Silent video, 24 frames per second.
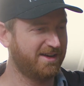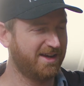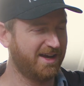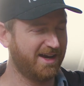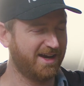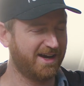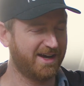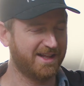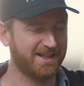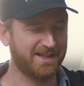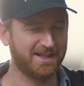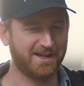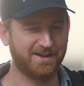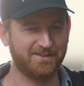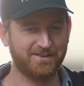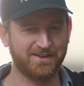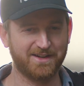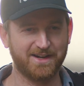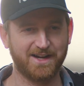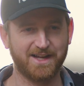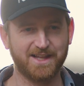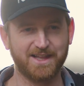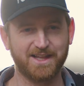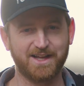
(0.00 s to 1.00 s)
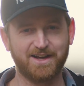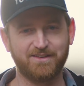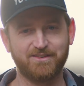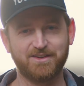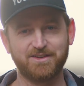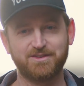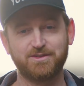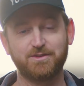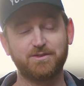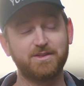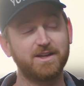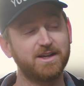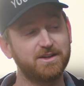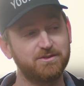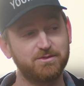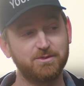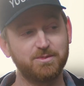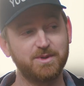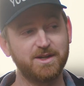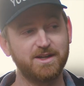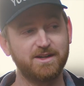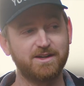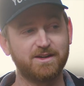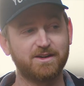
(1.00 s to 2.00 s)
Yeah, I love it. So thanks for
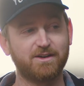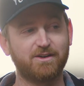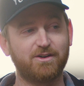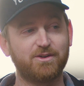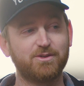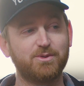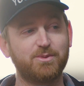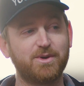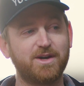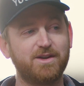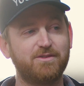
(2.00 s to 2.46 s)
being here all the way